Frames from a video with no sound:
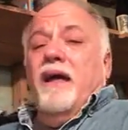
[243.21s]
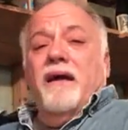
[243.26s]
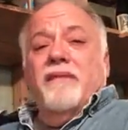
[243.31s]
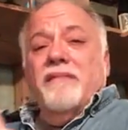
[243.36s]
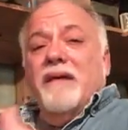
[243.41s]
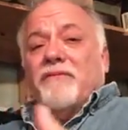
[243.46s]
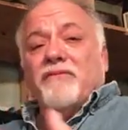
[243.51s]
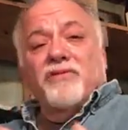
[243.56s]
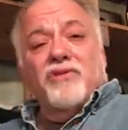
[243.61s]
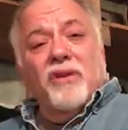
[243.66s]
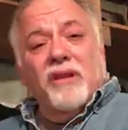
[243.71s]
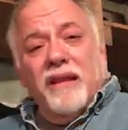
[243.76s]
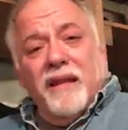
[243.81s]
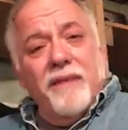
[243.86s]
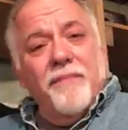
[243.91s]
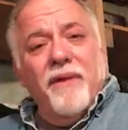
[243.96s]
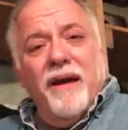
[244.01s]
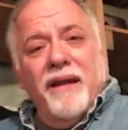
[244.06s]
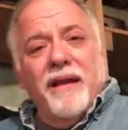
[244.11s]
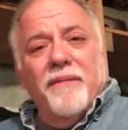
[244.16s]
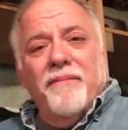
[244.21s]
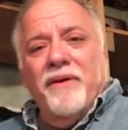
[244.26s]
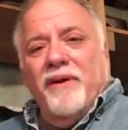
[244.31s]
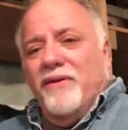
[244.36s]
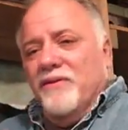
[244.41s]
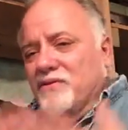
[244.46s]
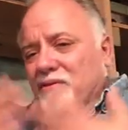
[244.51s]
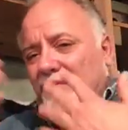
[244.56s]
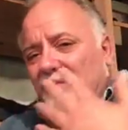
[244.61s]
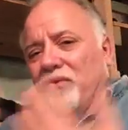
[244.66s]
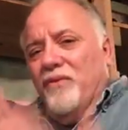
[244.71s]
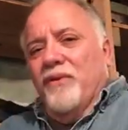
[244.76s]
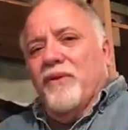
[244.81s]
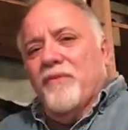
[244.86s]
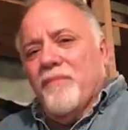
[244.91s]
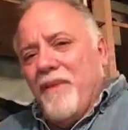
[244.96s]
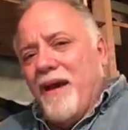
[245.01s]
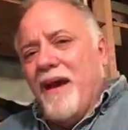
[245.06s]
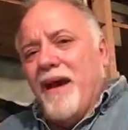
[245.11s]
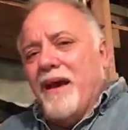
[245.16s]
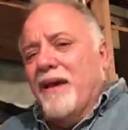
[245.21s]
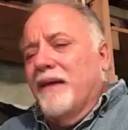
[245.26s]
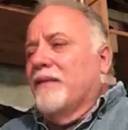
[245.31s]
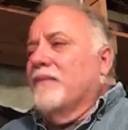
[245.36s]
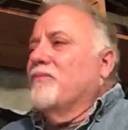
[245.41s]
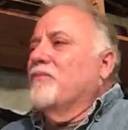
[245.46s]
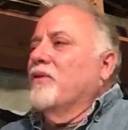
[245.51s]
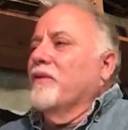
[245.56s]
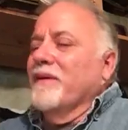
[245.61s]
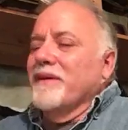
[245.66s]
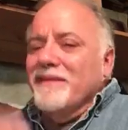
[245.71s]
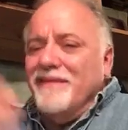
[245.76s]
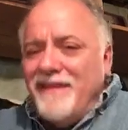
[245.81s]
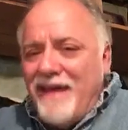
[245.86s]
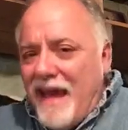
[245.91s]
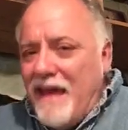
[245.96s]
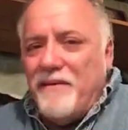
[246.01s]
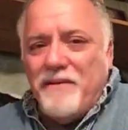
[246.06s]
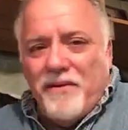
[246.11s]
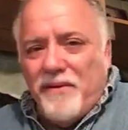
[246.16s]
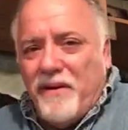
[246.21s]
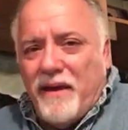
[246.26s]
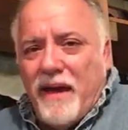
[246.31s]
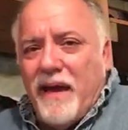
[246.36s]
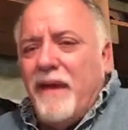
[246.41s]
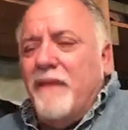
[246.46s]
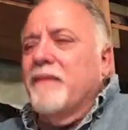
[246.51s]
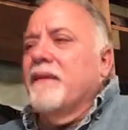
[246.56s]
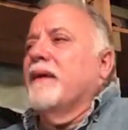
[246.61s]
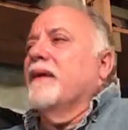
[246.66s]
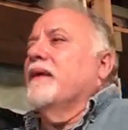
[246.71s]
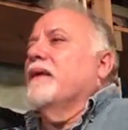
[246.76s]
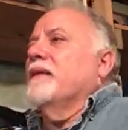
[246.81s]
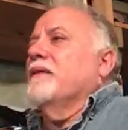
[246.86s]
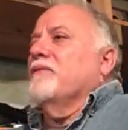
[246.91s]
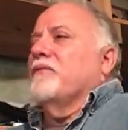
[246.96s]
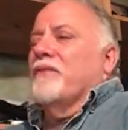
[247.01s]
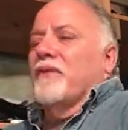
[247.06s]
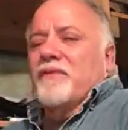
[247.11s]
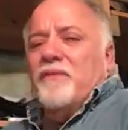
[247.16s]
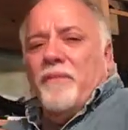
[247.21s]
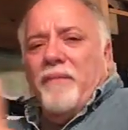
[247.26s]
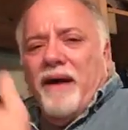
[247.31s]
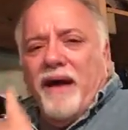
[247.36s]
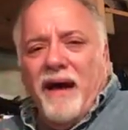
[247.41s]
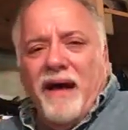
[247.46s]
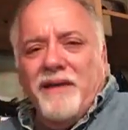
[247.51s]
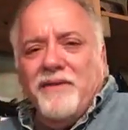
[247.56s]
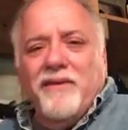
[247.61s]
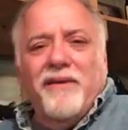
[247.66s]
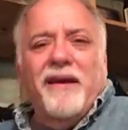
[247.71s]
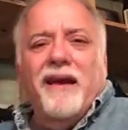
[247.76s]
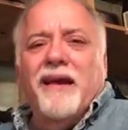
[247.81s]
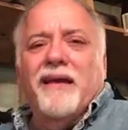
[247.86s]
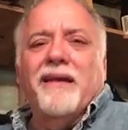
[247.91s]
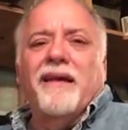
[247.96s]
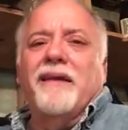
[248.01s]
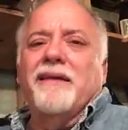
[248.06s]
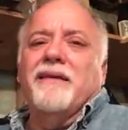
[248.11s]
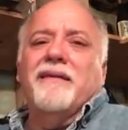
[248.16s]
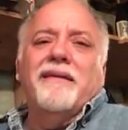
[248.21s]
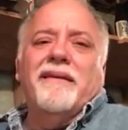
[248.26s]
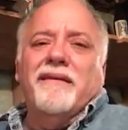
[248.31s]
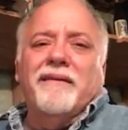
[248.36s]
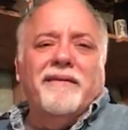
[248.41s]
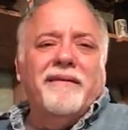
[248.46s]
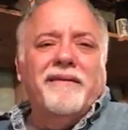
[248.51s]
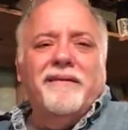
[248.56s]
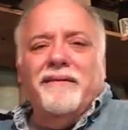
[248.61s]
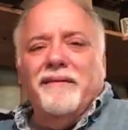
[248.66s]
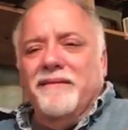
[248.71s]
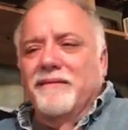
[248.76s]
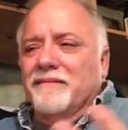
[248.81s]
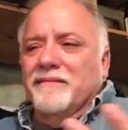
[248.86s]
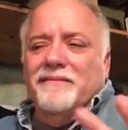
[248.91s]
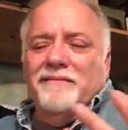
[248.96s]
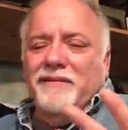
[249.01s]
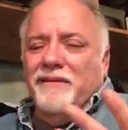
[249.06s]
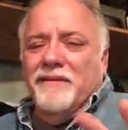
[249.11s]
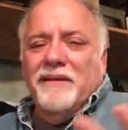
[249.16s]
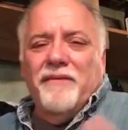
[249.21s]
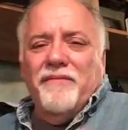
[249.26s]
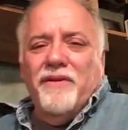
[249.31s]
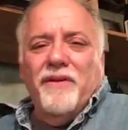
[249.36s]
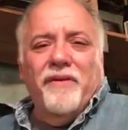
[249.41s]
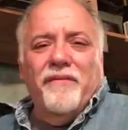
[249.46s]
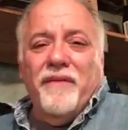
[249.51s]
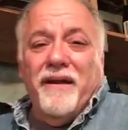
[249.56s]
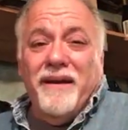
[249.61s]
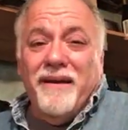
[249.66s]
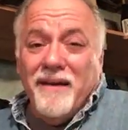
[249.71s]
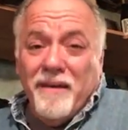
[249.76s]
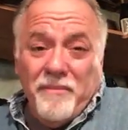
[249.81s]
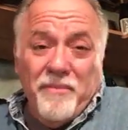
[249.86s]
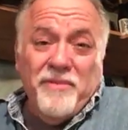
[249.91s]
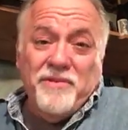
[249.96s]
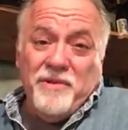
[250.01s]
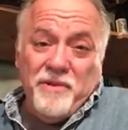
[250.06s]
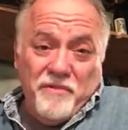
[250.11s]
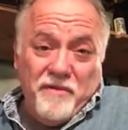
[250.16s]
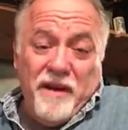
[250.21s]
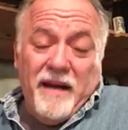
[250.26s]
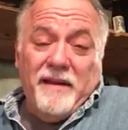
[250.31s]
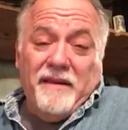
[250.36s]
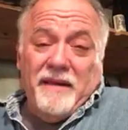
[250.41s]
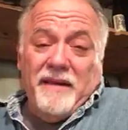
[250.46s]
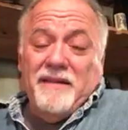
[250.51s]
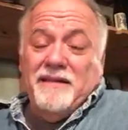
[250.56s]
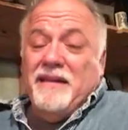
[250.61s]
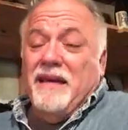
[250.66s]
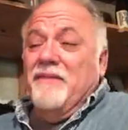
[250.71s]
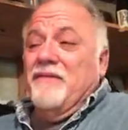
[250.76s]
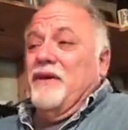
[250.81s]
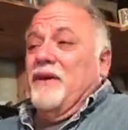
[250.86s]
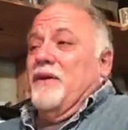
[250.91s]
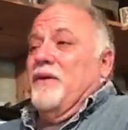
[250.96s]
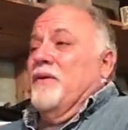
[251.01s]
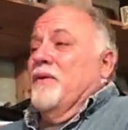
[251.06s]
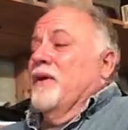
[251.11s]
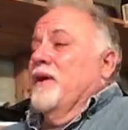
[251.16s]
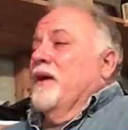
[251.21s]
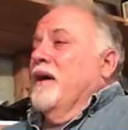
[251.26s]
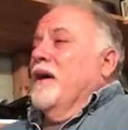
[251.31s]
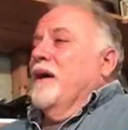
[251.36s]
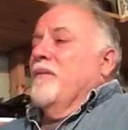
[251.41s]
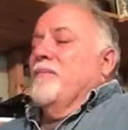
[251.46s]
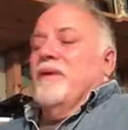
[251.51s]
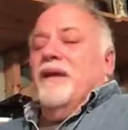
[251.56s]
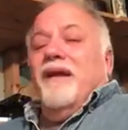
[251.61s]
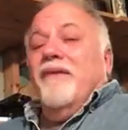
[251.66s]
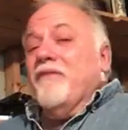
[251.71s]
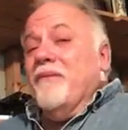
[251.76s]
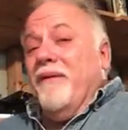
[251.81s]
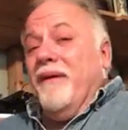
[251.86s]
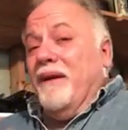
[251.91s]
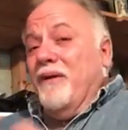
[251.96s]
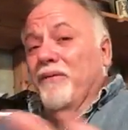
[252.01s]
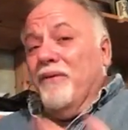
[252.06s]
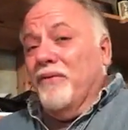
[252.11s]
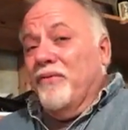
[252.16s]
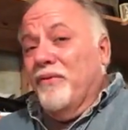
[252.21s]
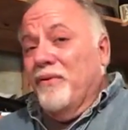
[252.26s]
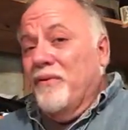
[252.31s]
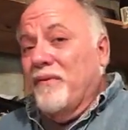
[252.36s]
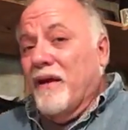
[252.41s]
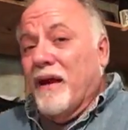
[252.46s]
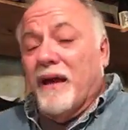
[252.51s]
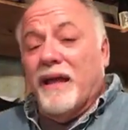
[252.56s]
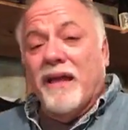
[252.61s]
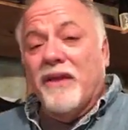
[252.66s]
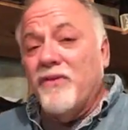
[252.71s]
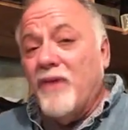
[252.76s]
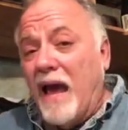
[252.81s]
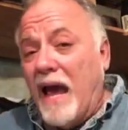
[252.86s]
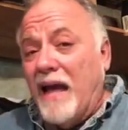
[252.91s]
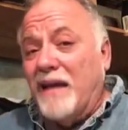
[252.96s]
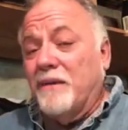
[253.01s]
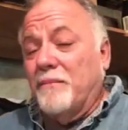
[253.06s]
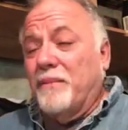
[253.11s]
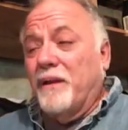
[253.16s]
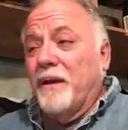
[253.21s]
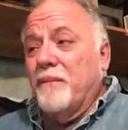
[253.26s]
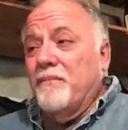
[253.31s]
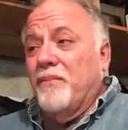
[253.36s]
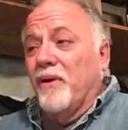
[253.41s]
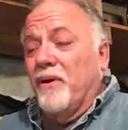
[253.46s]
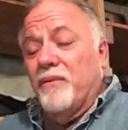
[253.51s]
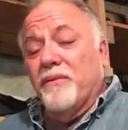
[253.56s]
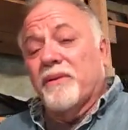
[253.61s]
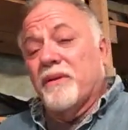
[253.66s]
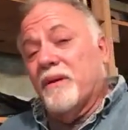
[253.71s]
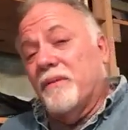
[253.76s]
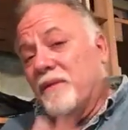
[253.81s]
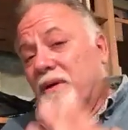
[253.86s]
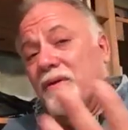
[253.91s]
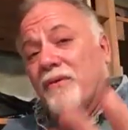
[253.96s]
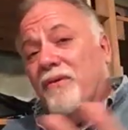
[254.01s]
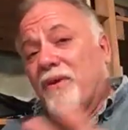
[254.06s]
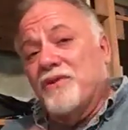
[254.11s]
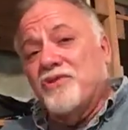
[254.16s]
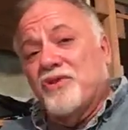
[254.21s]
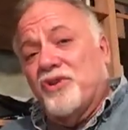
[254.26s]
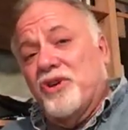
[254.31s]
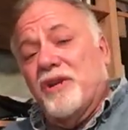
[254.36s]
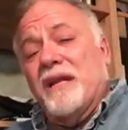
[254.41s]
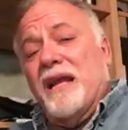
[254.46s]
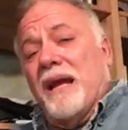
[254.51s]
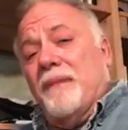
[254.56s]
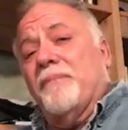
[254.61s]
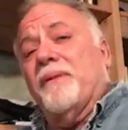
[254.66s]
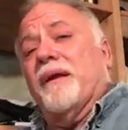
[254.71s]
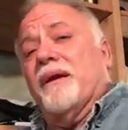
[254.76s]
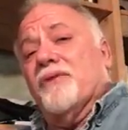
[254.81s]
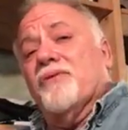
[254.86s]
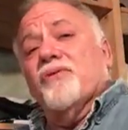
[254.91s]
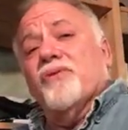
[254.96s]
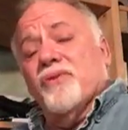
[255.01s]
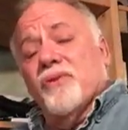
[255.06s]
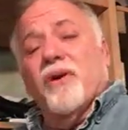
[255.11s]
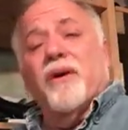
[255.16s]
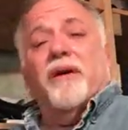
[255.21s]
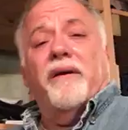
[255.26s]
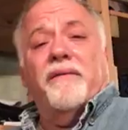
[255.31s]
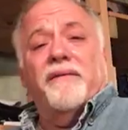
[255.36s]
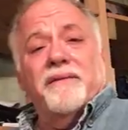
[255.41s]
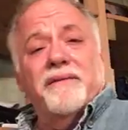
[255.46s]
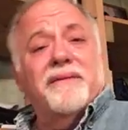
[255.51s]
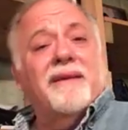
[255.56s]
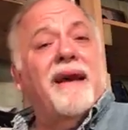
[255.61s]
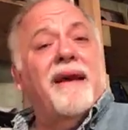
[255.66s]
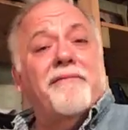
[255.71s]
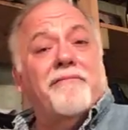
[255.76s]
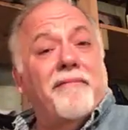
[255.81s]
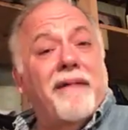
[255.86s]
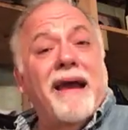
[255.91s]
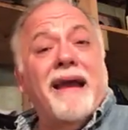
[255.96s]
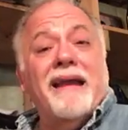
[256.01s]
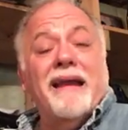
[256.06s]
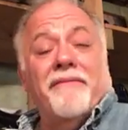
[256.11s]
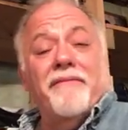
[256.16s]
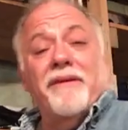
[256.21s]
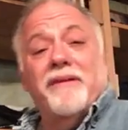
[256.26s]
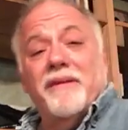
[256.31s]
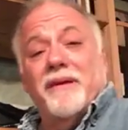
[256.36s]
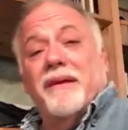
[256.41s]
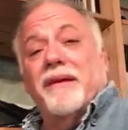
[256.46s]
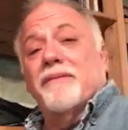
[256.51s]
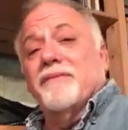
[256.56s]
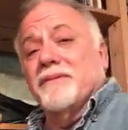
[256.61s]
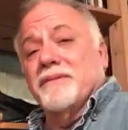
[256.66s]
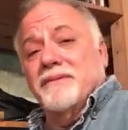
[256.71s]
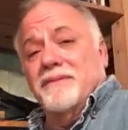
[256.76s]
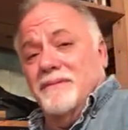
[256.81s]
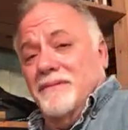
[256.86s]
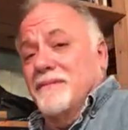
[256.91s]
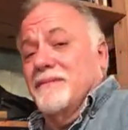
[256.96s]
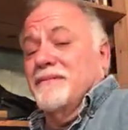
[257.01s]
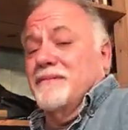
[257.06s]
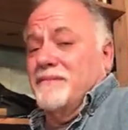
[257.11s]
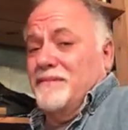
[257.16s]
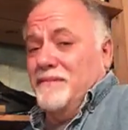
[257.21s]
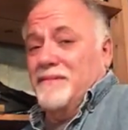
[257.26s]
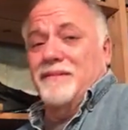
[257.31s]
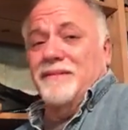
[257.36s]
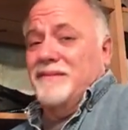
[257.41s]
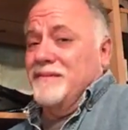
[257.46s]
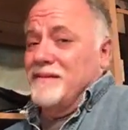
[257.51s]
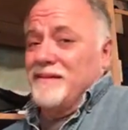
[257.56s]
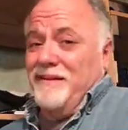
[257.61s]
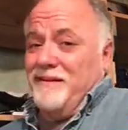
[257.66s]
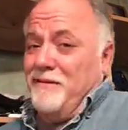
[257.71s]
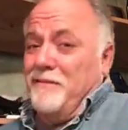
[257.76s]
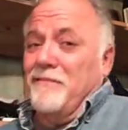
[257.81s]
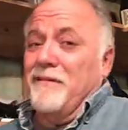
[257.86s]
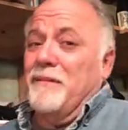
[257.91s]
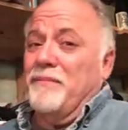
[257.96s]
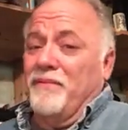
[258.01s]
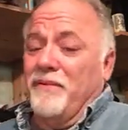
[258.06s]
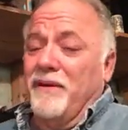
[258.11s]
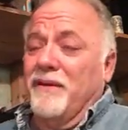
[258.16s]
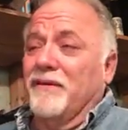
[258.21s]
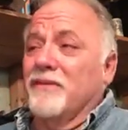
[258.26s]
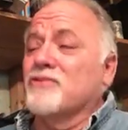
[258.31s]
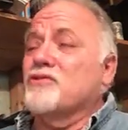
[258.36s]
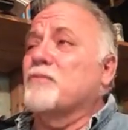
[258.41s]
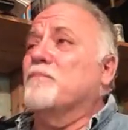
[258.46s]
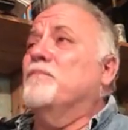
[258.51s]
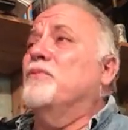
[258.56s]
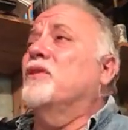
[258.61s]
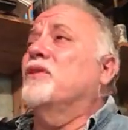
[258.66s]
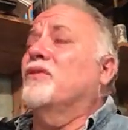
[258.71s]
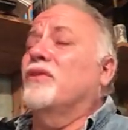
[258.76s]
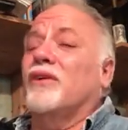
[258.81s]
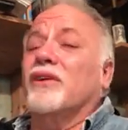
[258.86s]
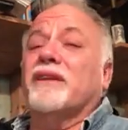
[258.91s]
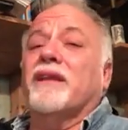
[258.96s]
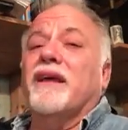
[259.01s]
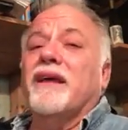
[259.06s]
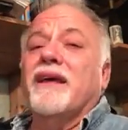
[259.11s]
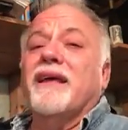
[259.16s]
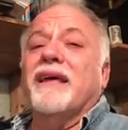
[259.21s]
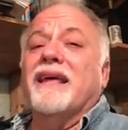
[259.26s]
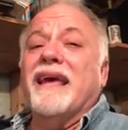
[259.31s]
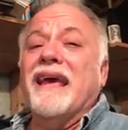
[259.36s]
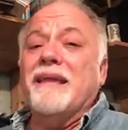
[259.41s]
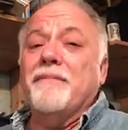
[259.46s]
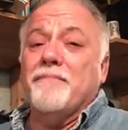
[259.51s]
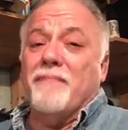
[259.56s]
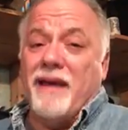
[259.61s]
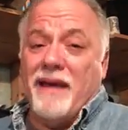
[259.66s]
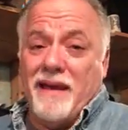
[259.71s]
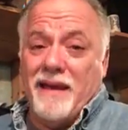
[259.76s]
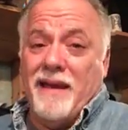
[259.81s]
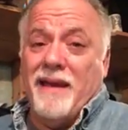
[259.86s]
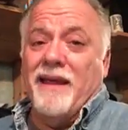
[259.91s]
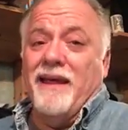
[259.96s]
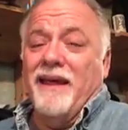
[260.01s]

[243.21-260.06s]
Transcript: Never saw any money, because the more you make, the more in debt you get, and the further behind you get, and you don't even know if the numbers are right that he's giving you. But everybody went through that, and you had to play ball with him, otherwise you could not play New York. This guy ran everything. It was a corrupt thing. There's a book called Hitmen.